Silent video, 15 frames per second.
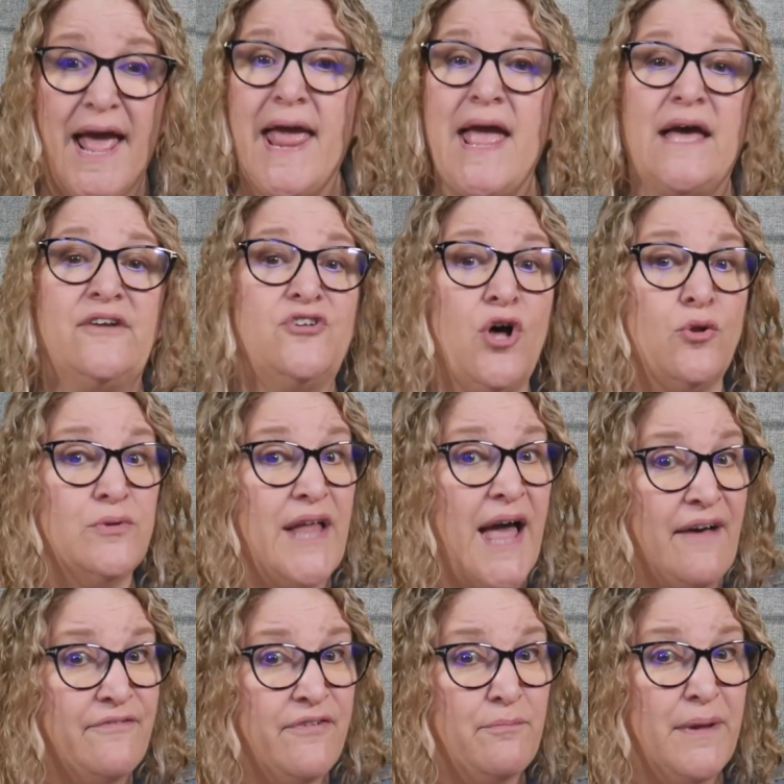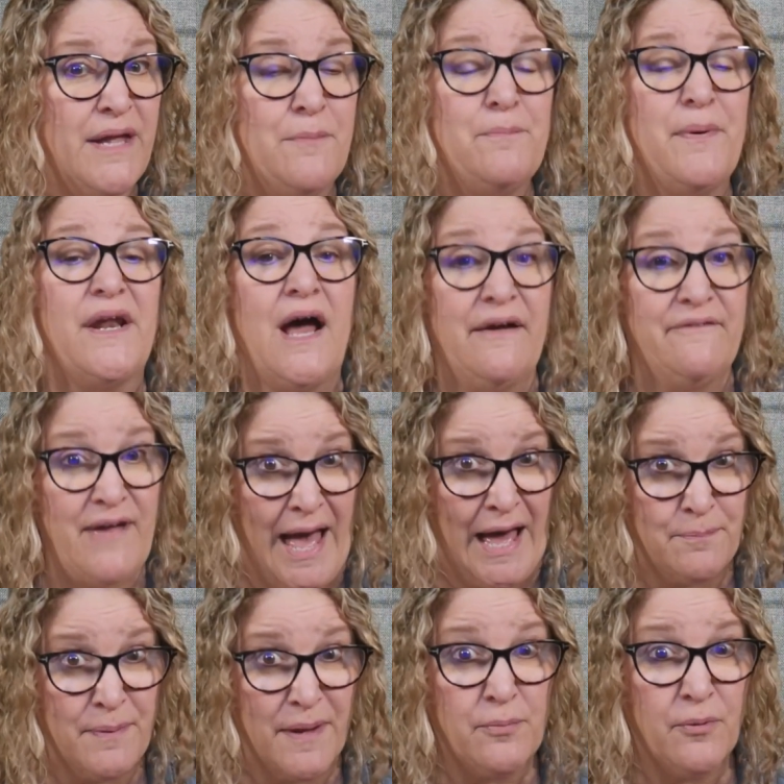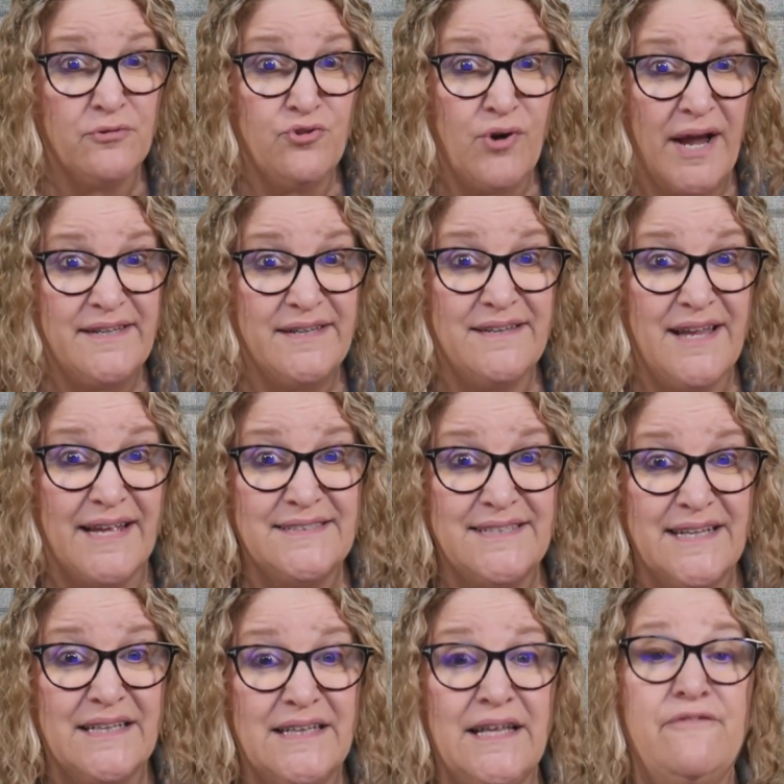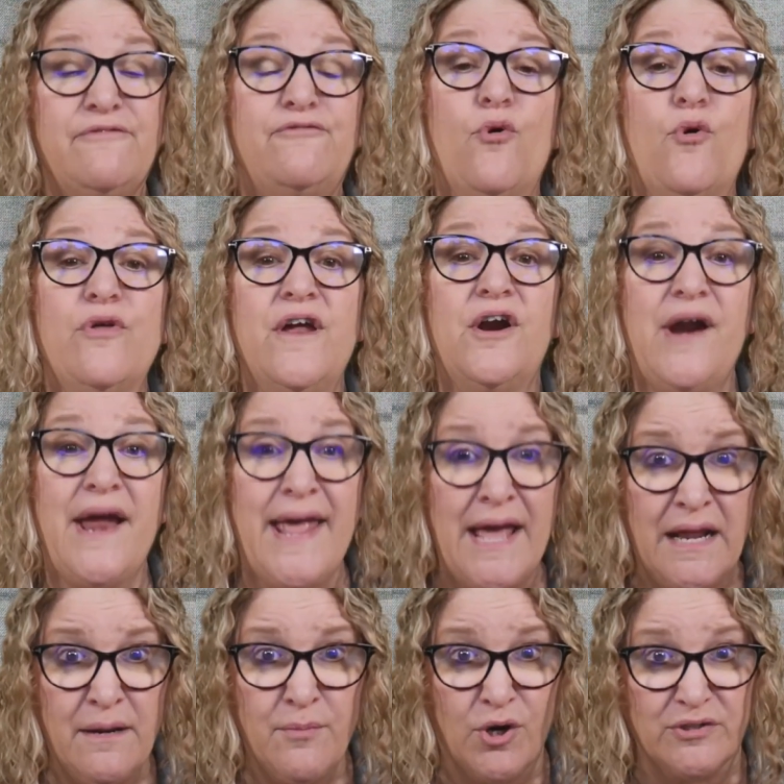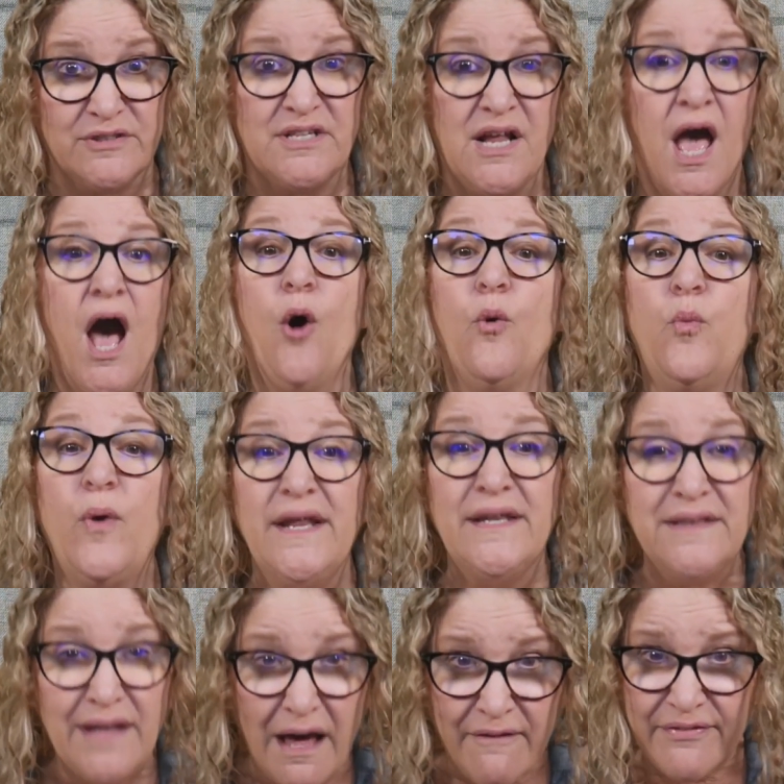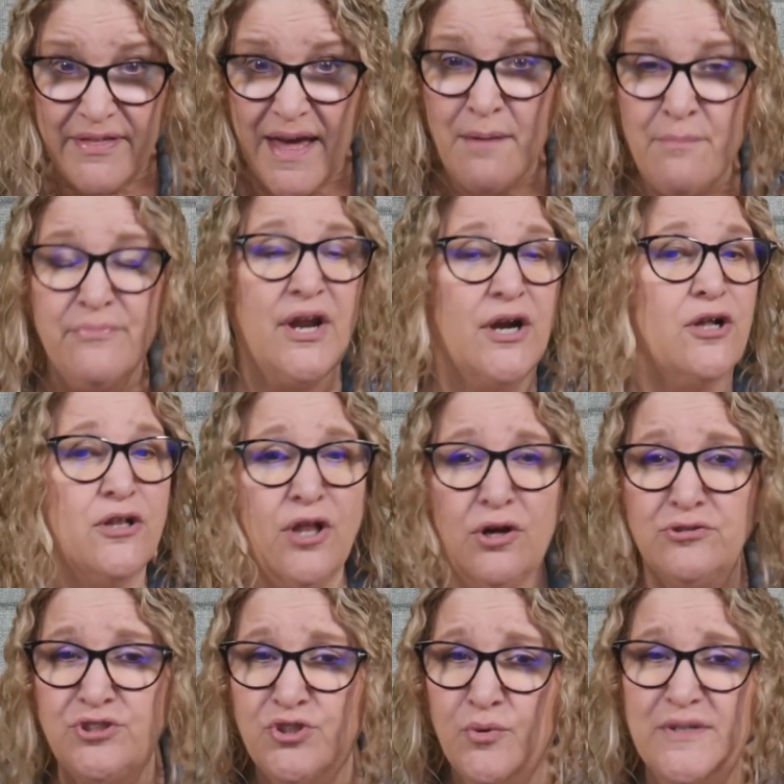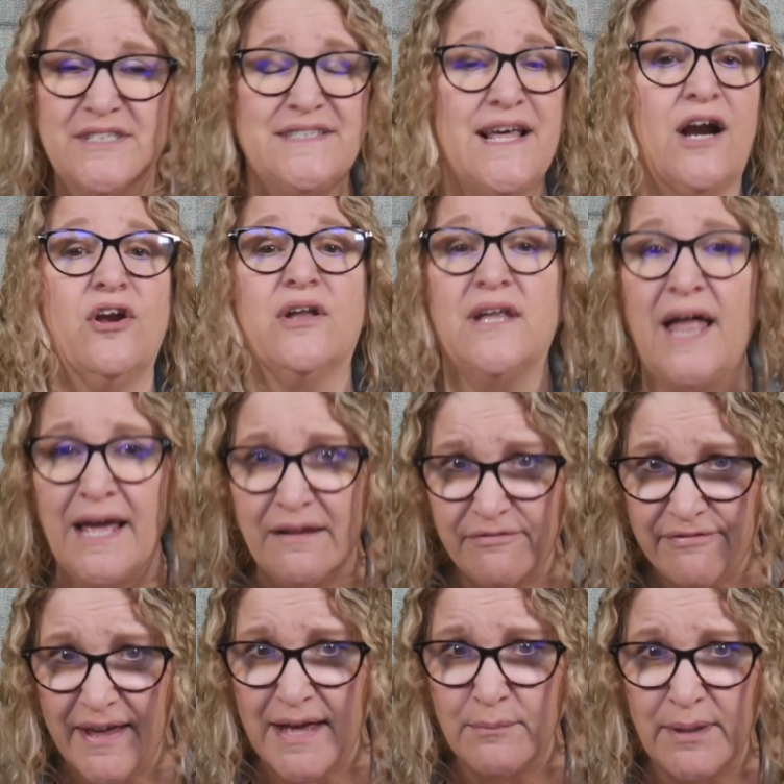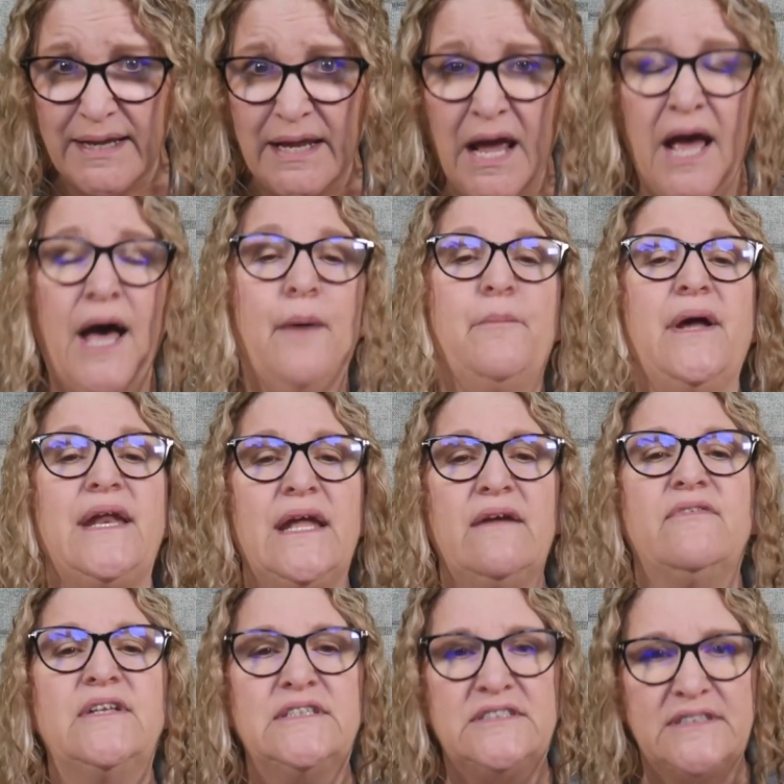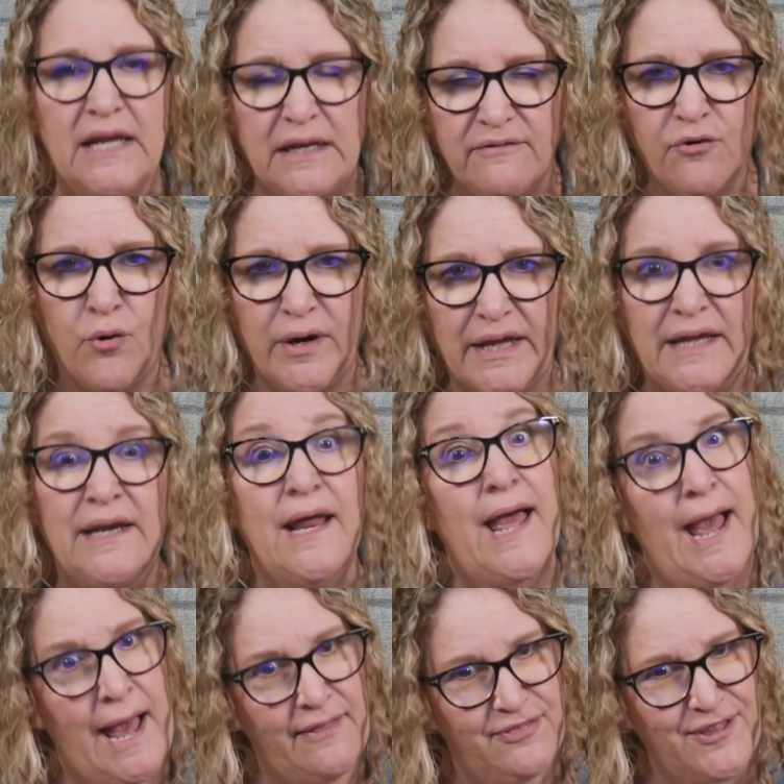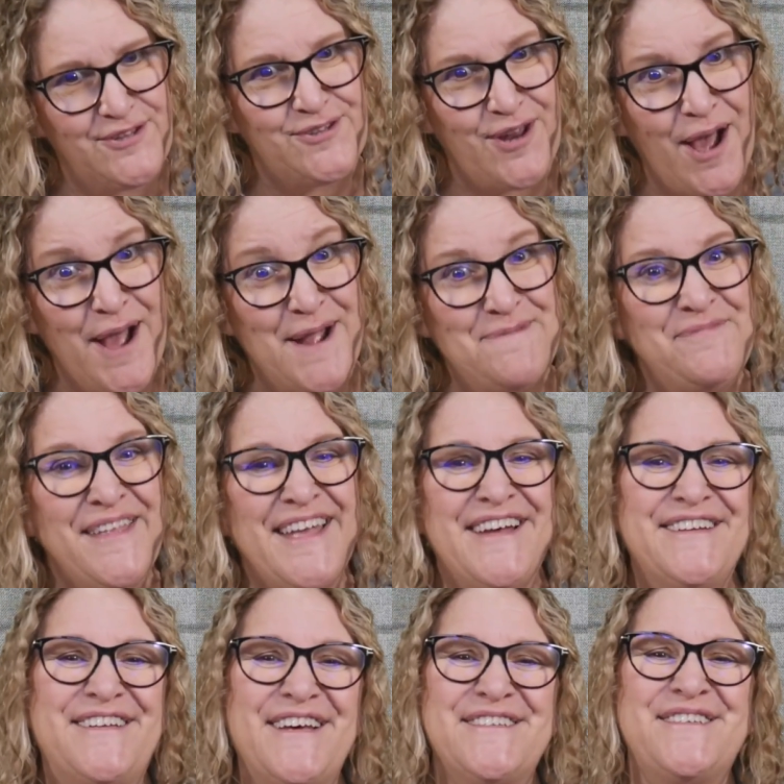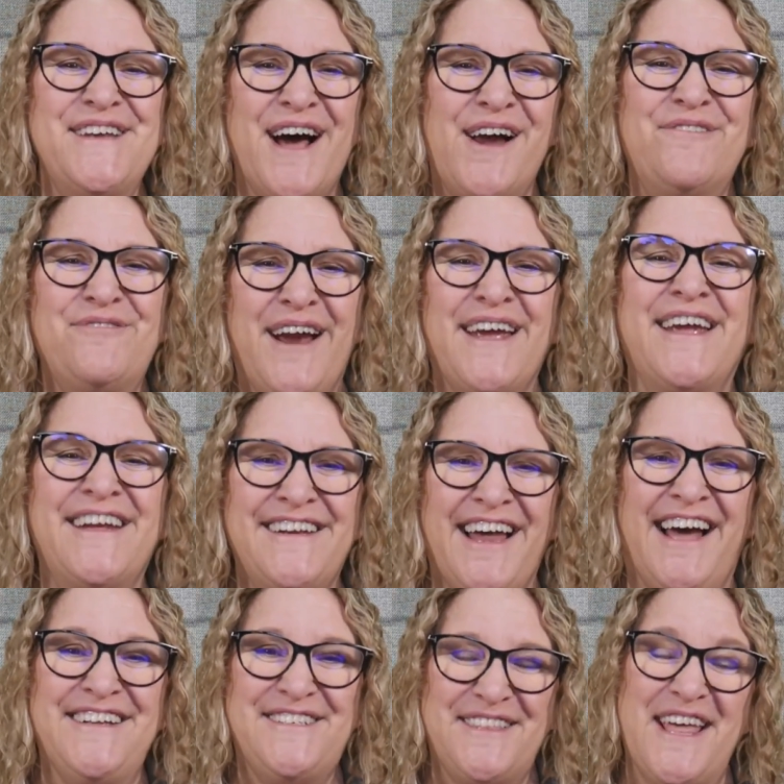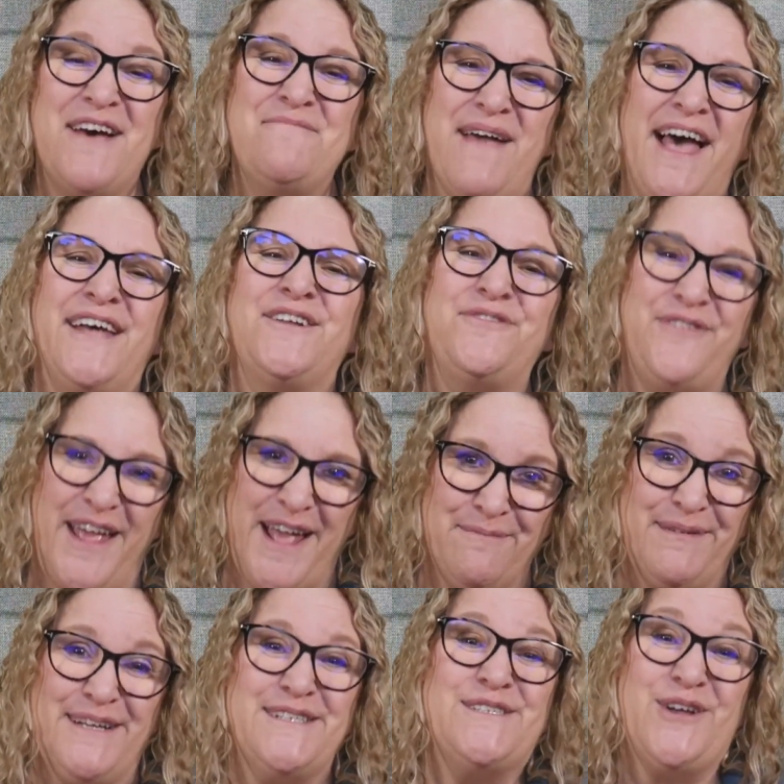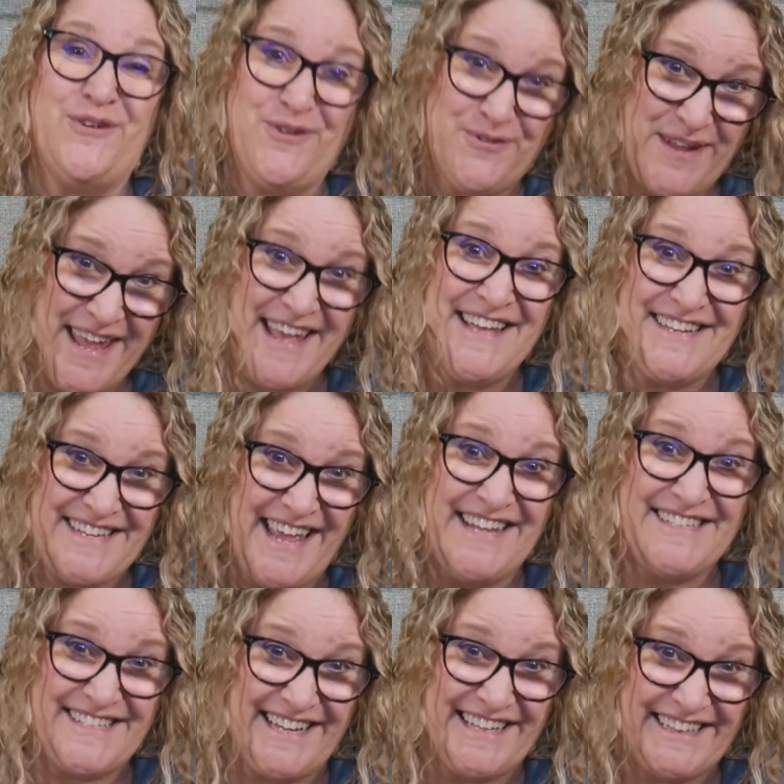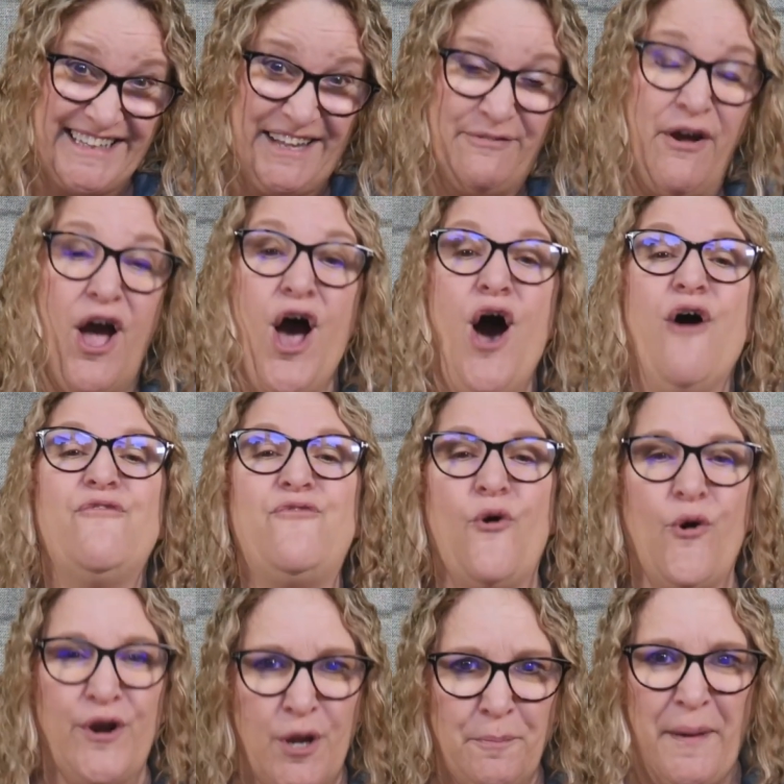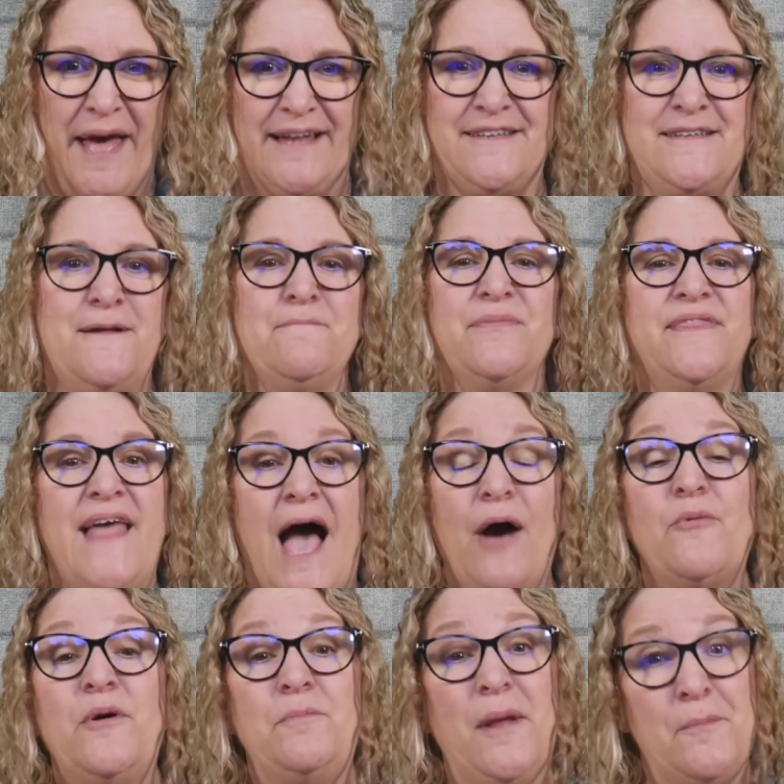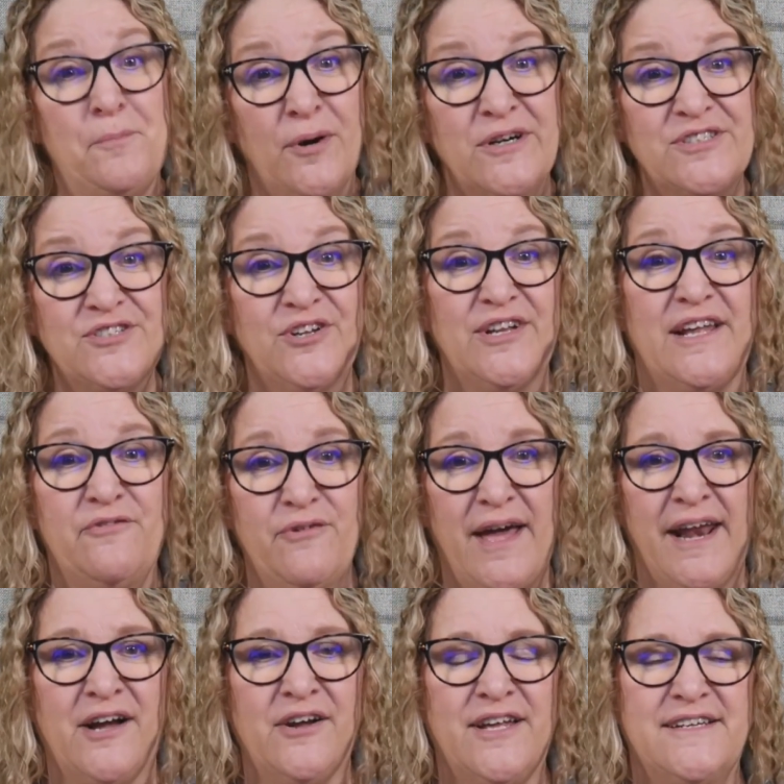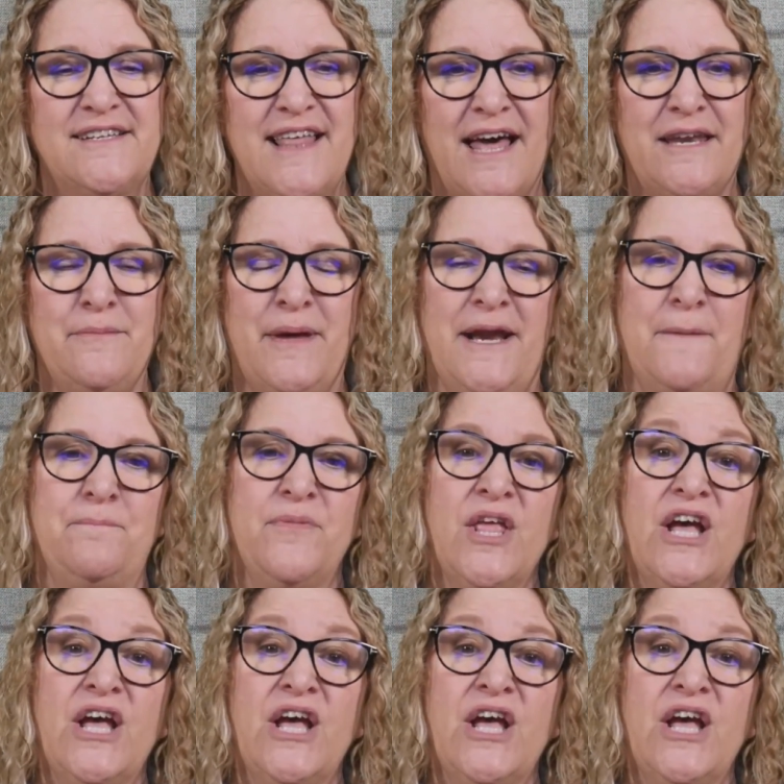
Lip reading: And don't laugh at me, but I've had people try to take sick leave for their animals. We love them, they're close to us, they're like family, but even the state of Oregon at this time does not recognize them as family. So you can't take sick leave for your pets. That would be personal leave, and I'll get to that in a minute.